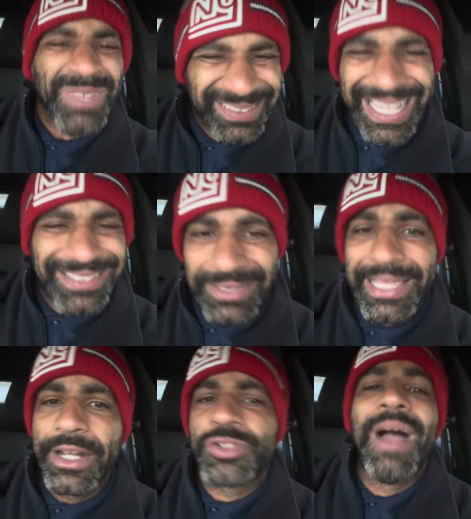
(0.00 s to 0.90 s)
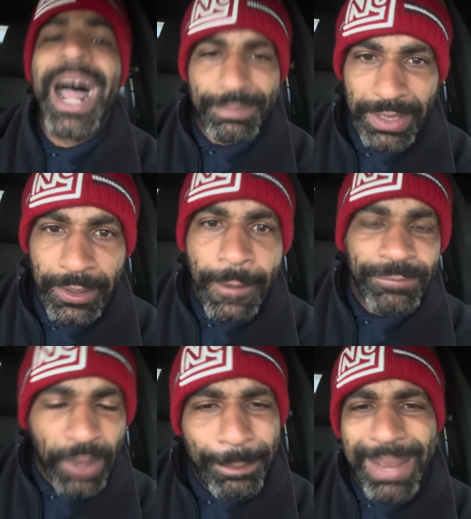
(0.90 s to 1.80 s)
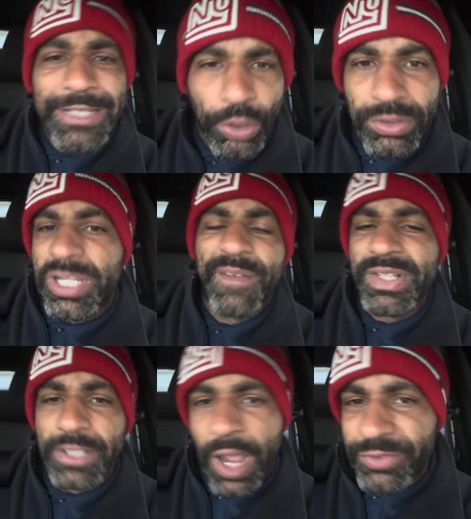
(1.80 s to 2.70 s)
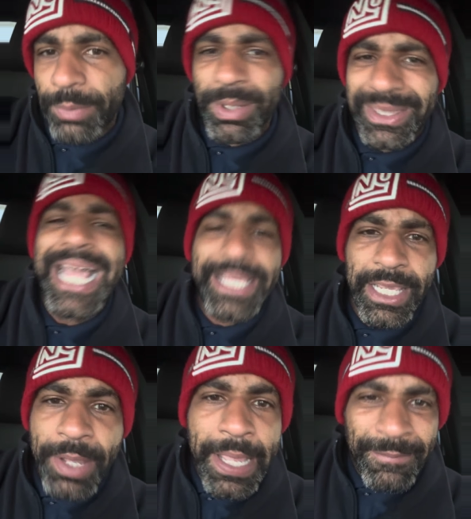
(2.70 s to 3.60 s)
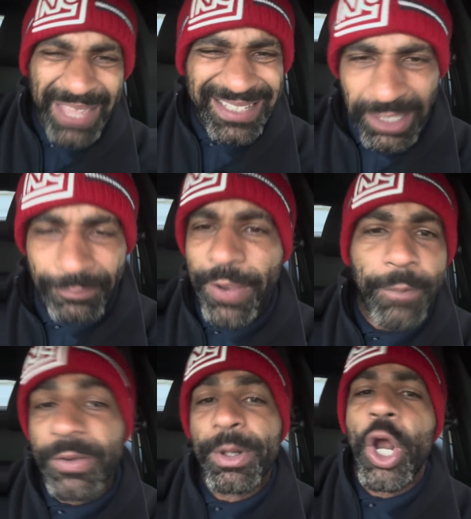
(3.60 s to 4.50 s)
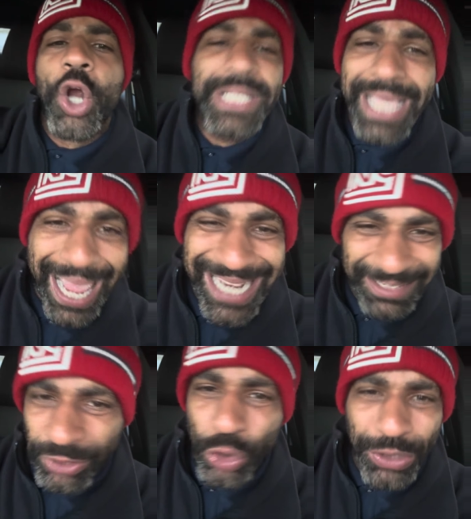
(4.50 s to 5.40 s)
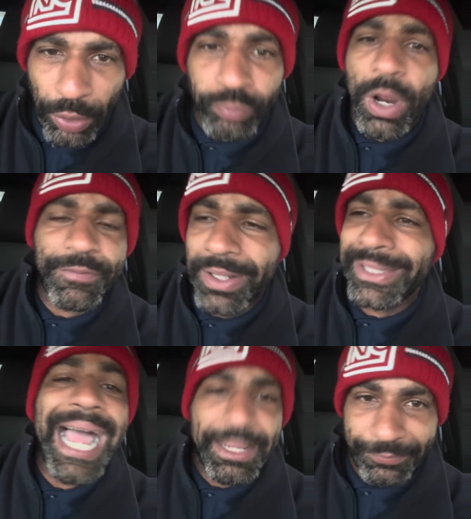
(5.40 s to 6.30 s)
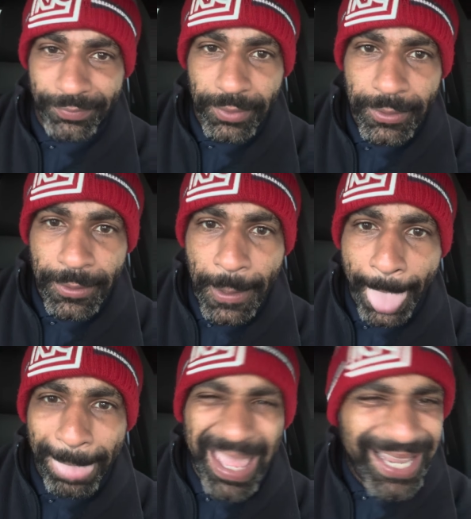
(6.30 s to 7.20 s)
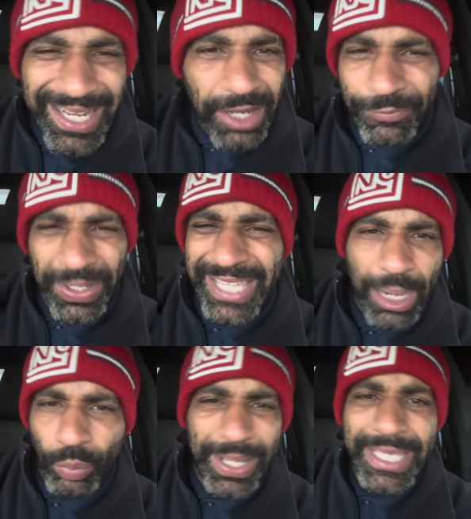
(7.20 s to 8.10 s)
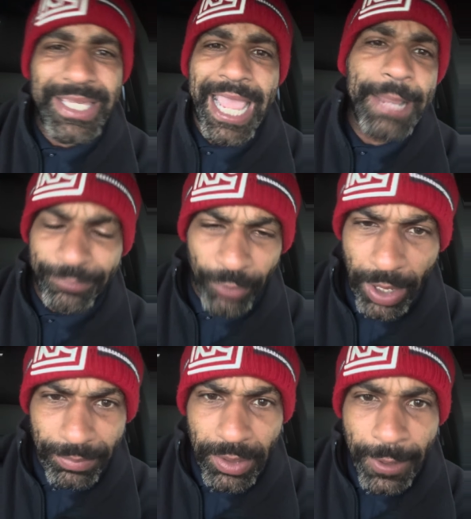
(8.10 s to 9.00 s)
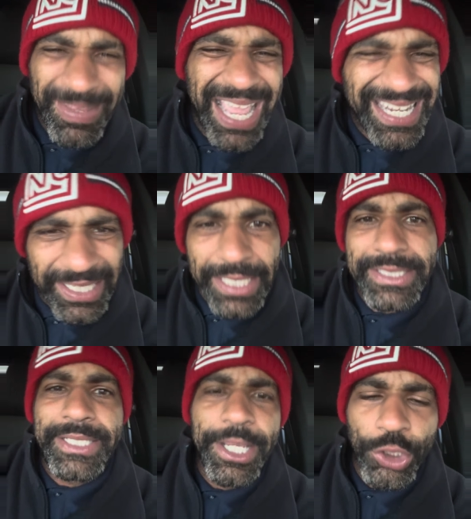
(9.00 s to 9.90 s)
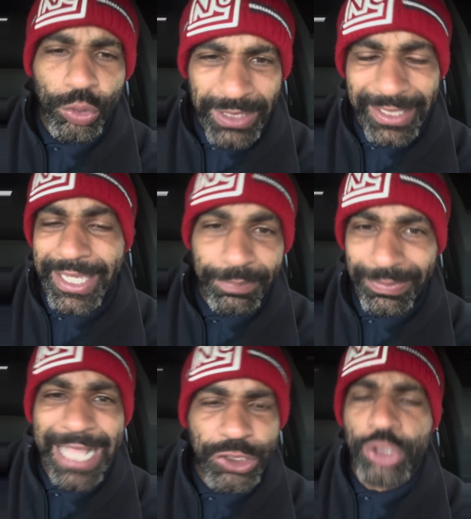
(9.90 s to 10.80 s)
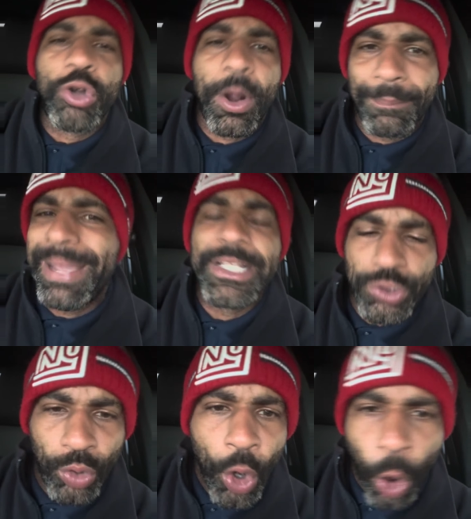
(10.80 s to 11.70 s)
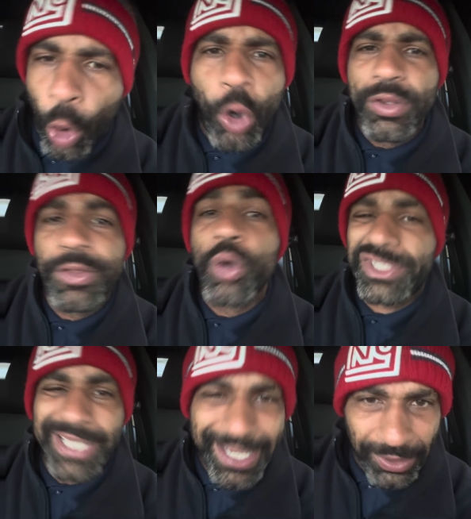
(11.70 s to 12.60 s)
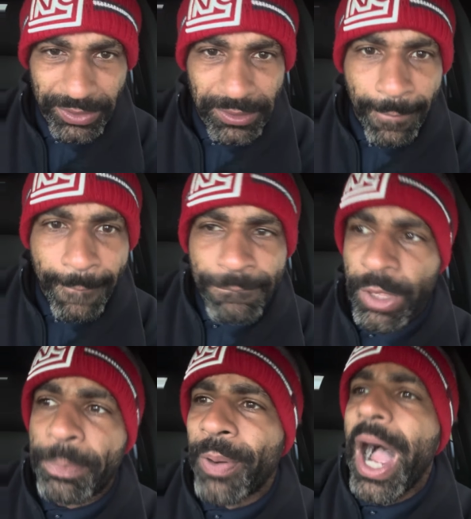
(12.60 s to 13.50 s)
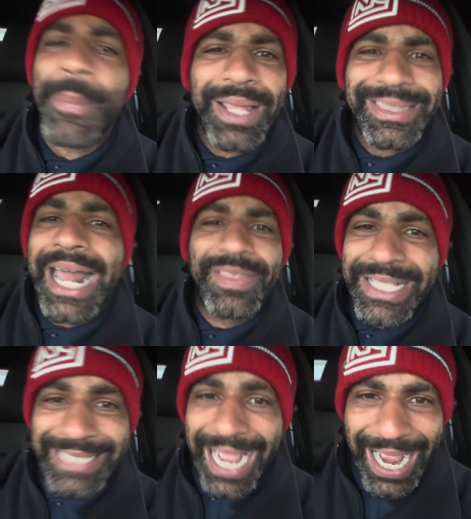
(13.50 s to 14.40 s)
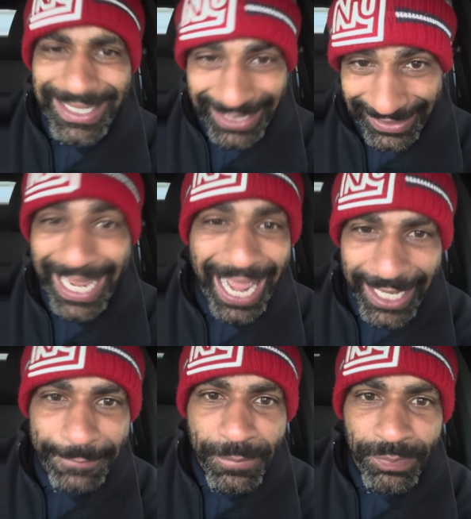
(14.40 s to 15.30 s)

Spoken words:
This is Dennis Rodman. The mental toughness of someone like him that developed from an early age. I told you, had a rough life. And he didn't forget where he came from. And he continued to keep that strong mental all of those years. The problem with a lot of these guys today,